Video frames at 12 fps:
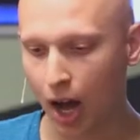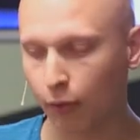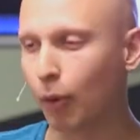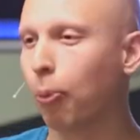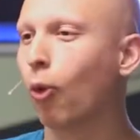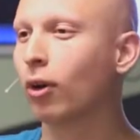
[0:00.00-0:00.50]
a
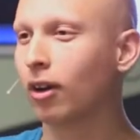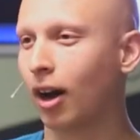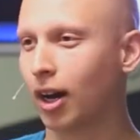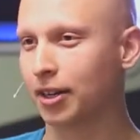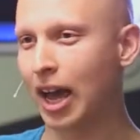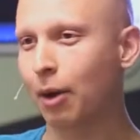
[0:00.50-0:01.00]
report
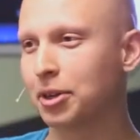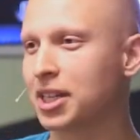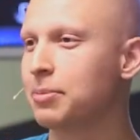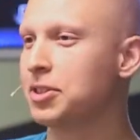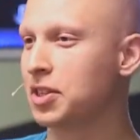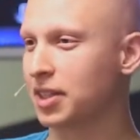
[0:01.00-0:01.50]
on how our
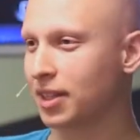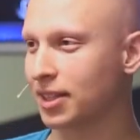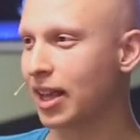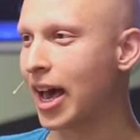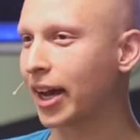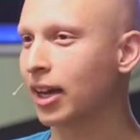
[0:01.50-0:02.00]
team is using
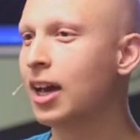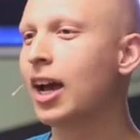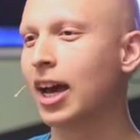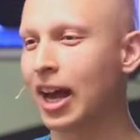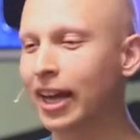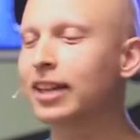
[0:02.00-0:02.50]
Slack,
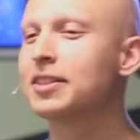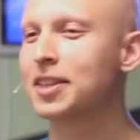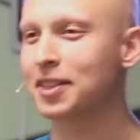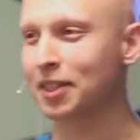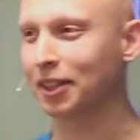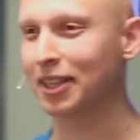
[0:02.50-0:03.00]
and I
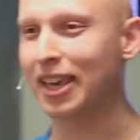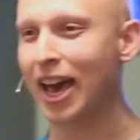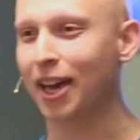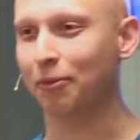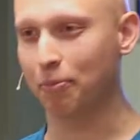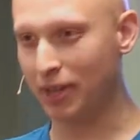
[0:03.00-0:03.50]
consistently
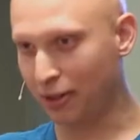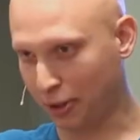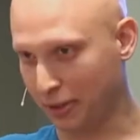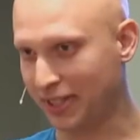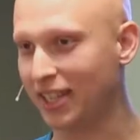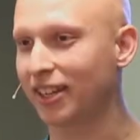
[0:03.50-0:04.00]
get, me or
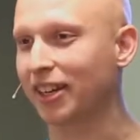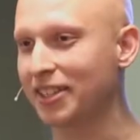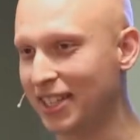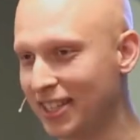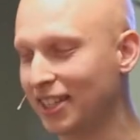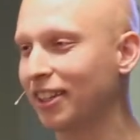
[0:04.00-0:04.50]
Christina,
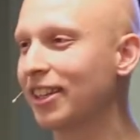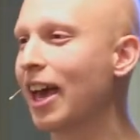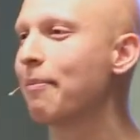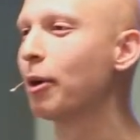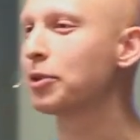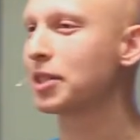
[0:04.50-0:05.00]
consistently
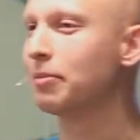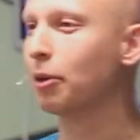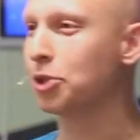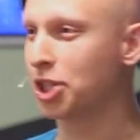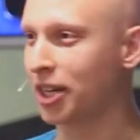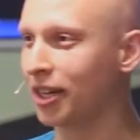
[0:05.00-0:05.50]
get most
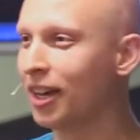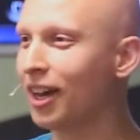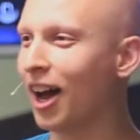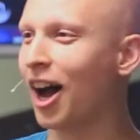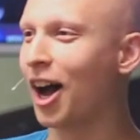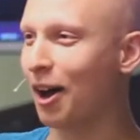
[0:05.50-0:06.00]
emoji
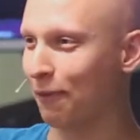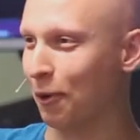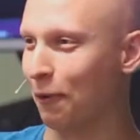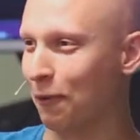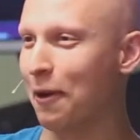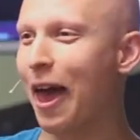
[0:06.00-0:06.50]

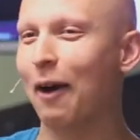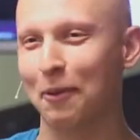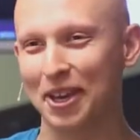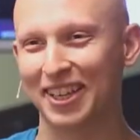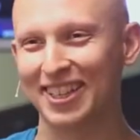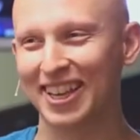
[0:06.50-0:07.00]
for that
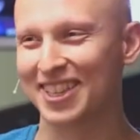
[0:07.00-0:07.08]
week